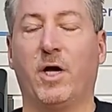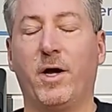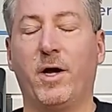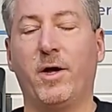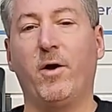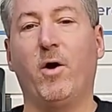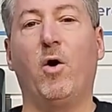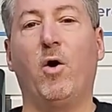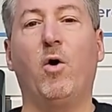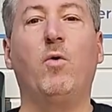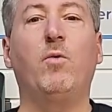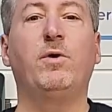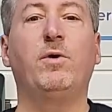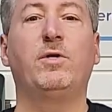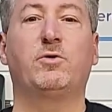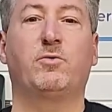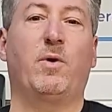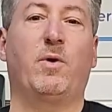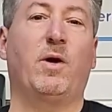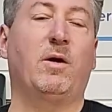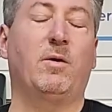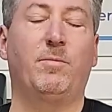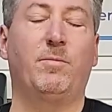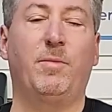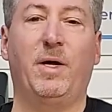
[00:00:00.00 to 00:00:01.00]
I always
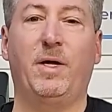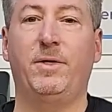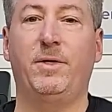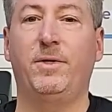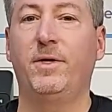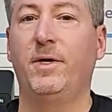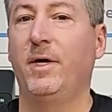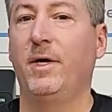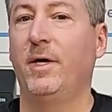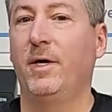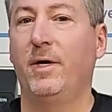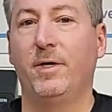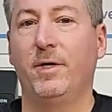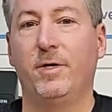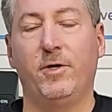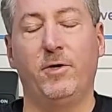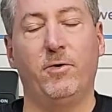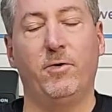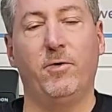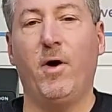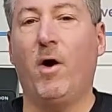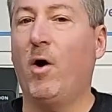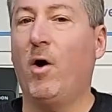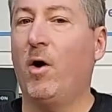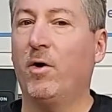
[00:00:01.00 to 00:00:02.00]
recommend, you
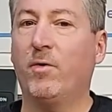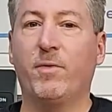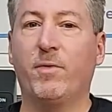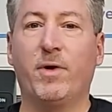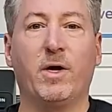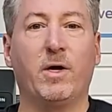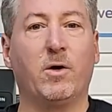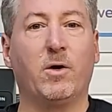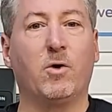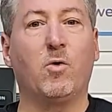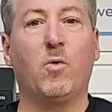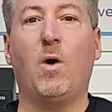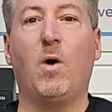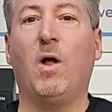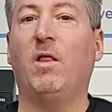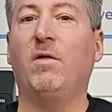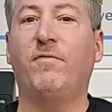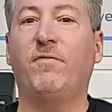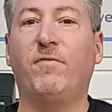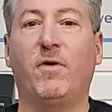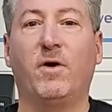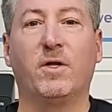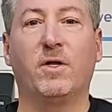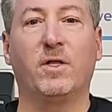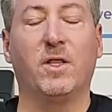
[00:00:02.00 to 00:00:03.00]
know, hiring a
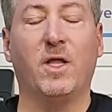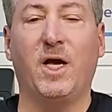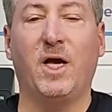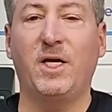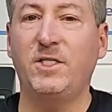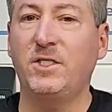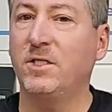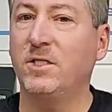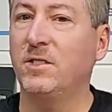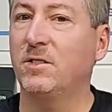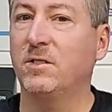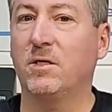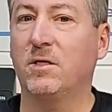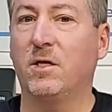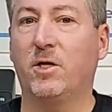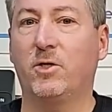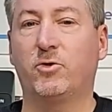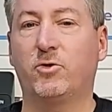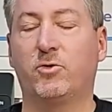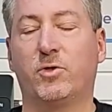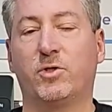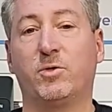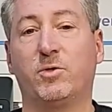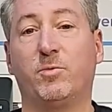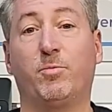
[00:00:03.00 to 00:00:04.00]
qualified licensed
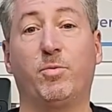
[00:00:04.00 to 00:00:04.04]
electrician,